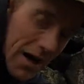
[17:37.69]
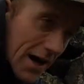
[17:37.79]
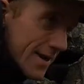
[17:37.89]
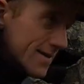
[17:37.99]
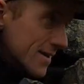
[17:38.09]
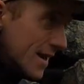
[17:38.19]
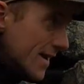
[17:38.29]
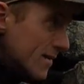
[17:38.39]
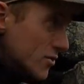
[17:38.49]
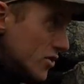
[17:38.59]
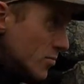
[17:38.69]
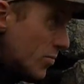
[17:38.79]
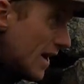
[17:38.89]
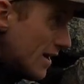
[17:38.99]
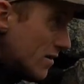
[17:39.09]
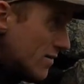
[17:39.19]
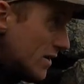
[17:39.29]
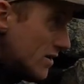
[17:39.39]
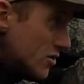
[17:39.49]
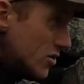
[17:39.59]
back in the day, and it was just part of
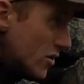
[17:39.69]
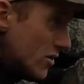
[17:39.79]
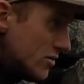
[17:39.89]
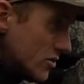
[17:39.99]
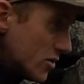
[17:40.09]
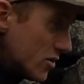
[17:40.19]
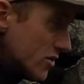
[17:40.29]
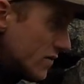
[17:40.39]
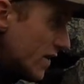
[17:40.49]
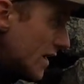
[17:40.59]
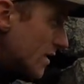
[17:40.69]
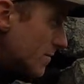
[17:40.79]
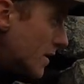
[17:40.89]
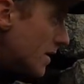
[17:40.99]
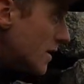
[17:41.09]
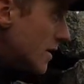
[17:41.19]
each Scottish farm,